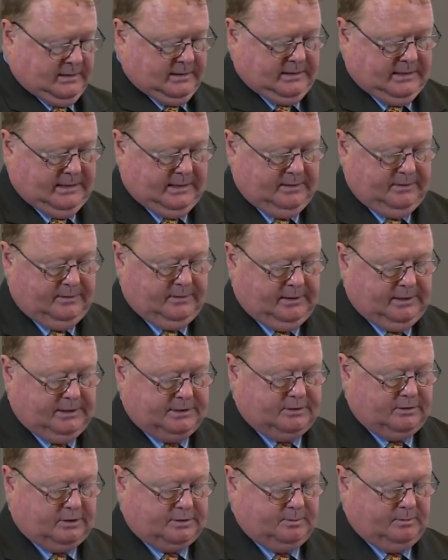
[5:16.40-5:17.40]
And the
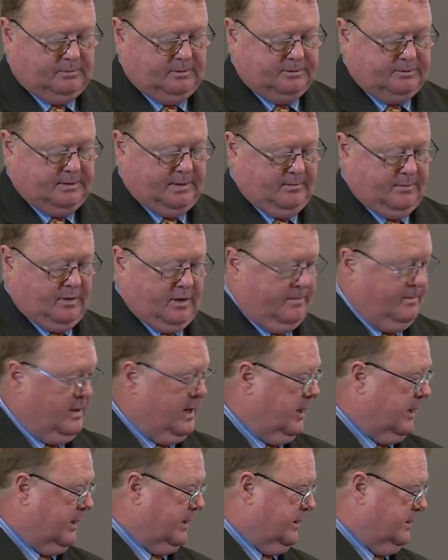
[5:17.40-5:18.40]
earliest Gospel was written by
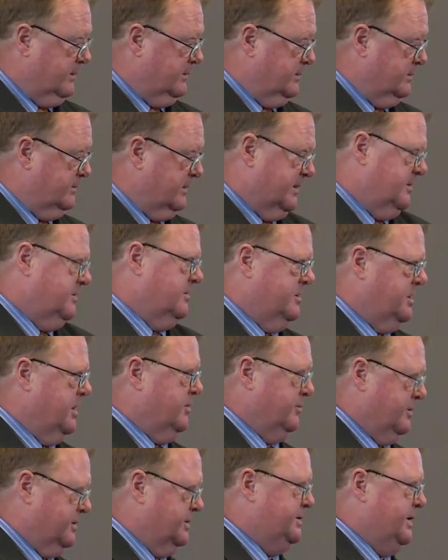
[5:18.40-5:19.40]
Mark. That's the
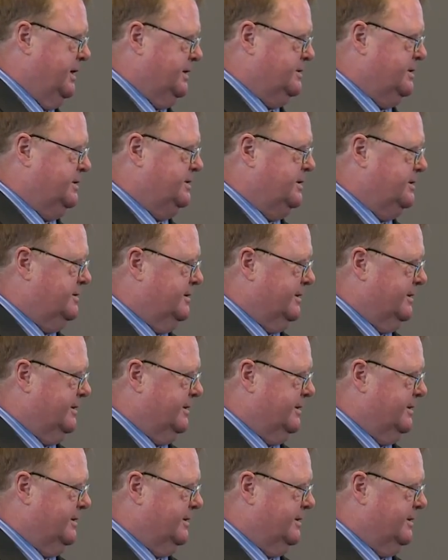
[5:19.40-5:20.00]
general consensus, isn't it?